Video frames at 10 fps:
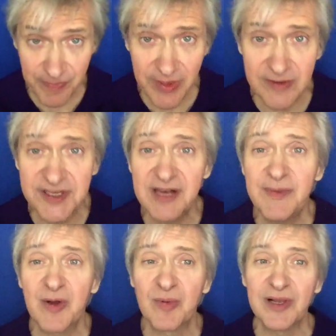There's going to
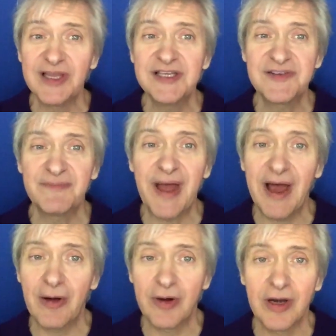be a release of
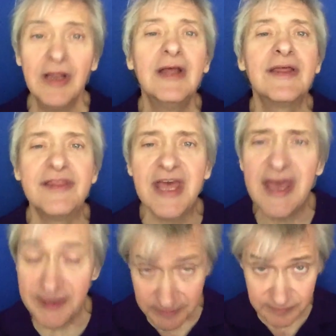power. Then